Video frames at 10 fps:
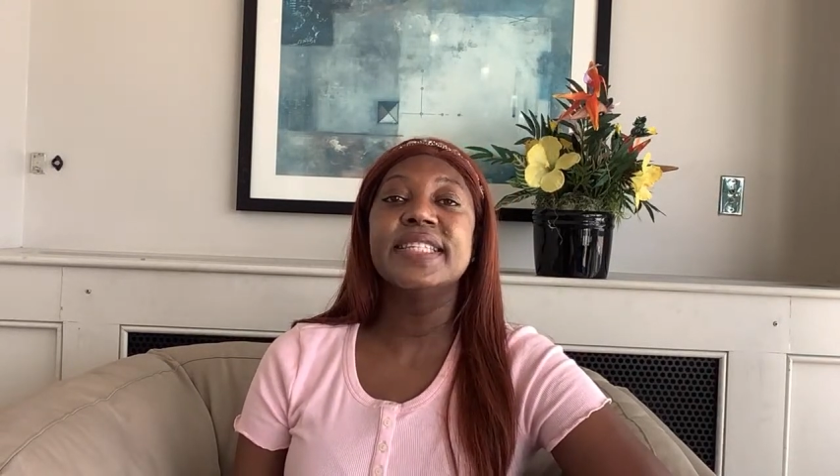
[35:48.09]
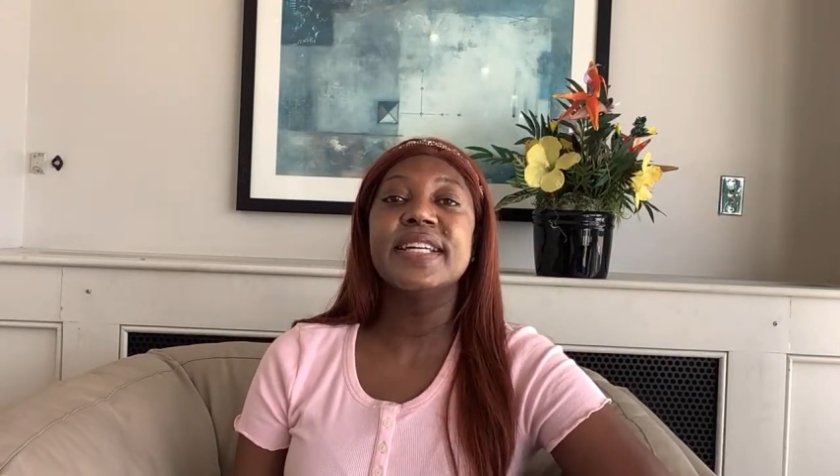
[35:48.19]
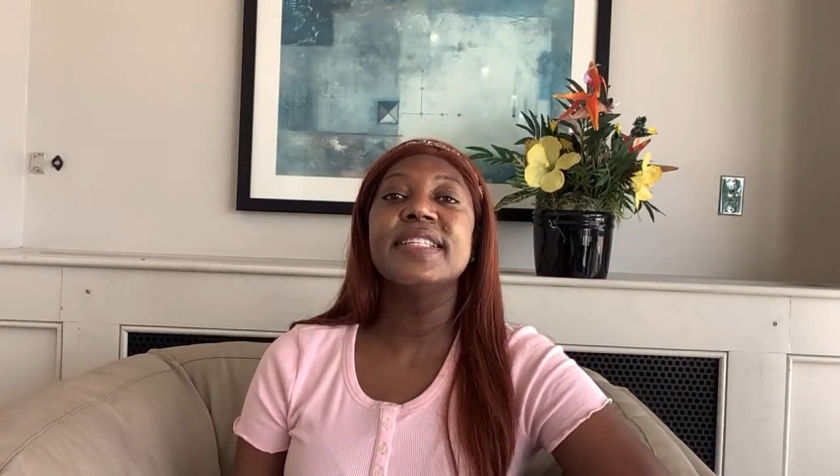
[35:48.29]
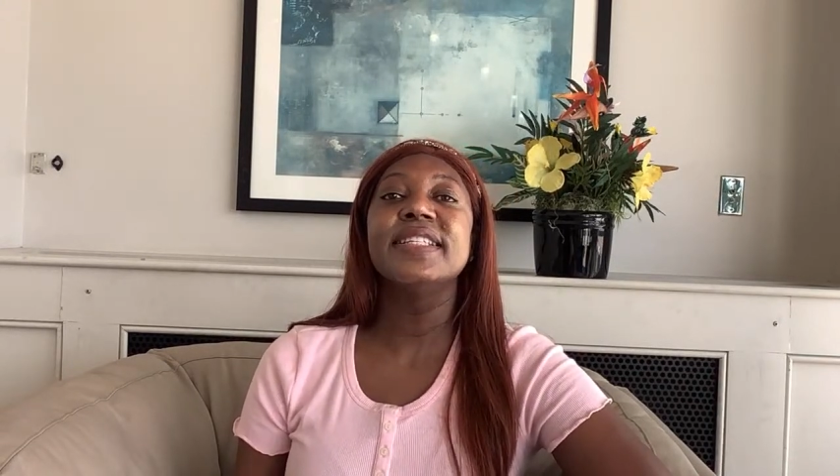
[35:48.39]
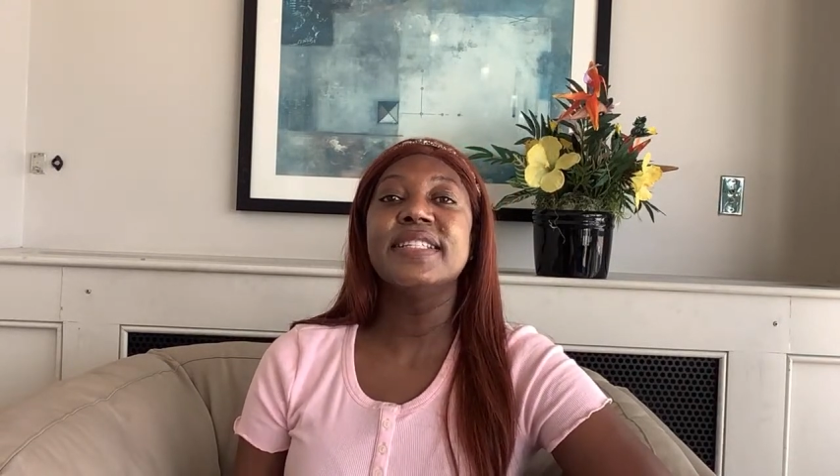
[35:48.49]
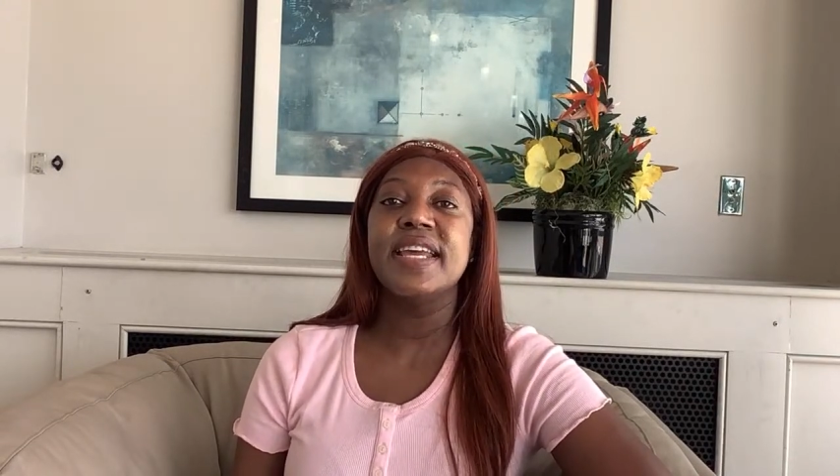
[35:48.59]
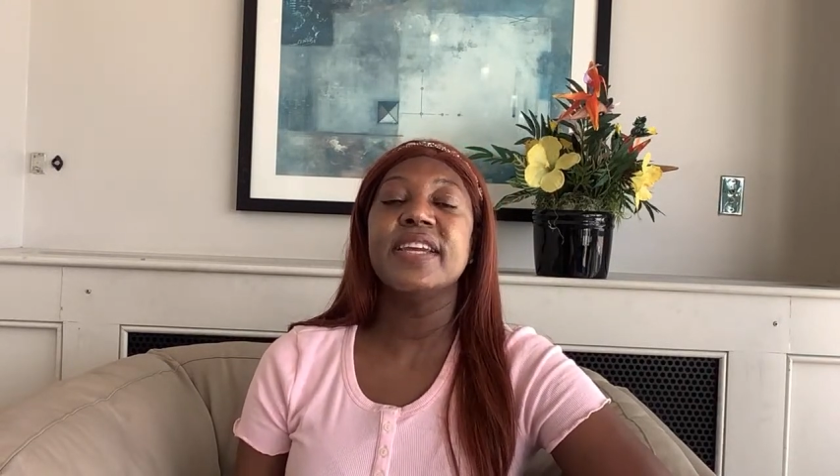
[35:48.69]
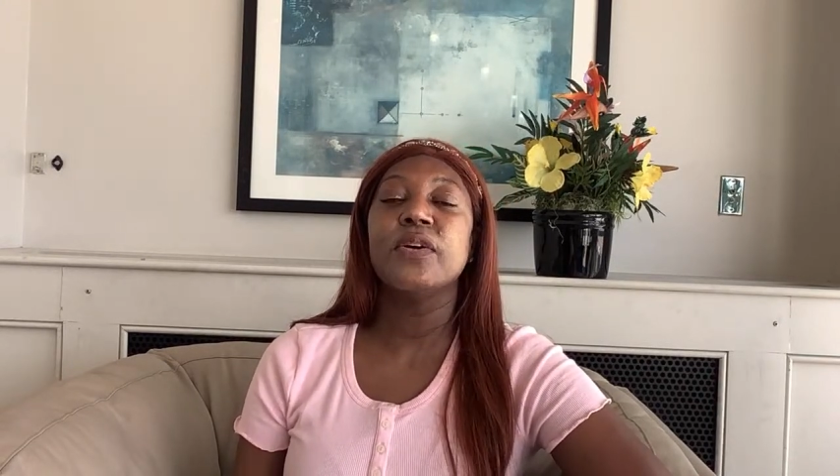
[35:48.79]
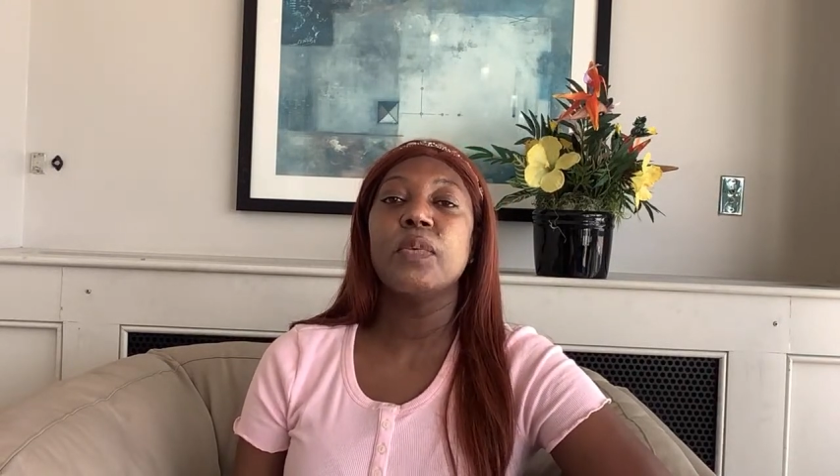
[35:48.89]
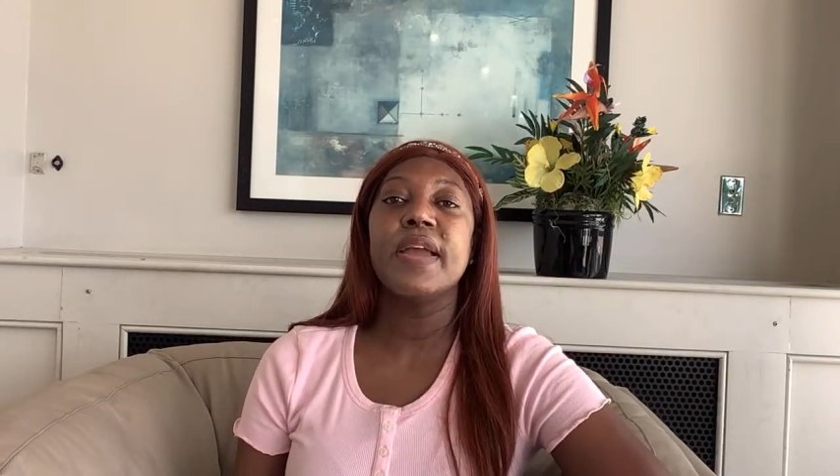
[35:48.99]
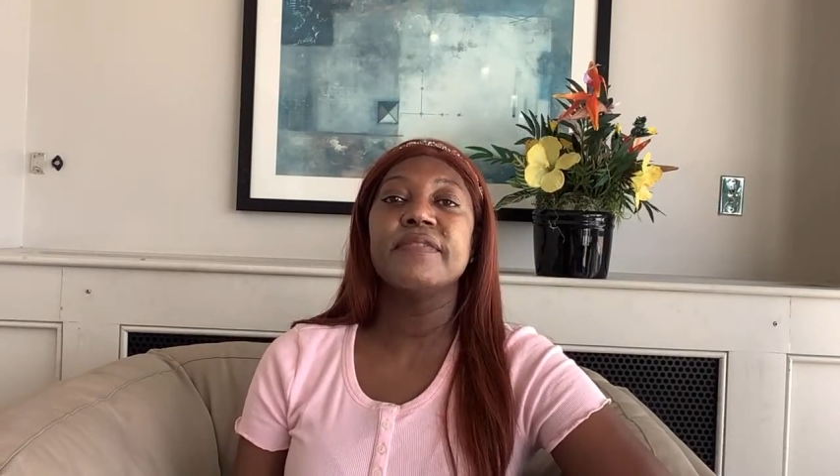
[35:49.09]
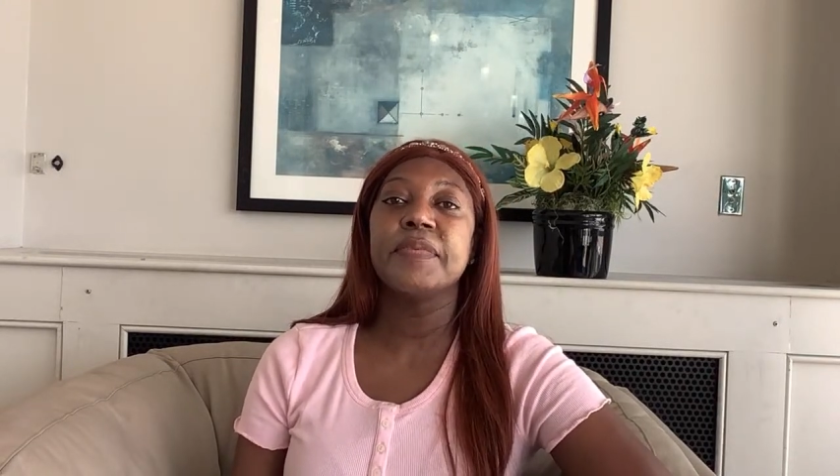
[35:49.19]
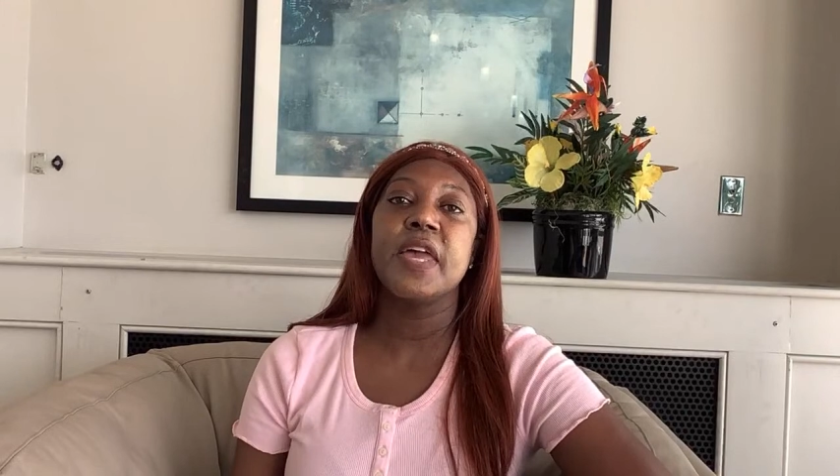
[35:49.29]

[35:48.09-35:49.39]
doesn't take away from the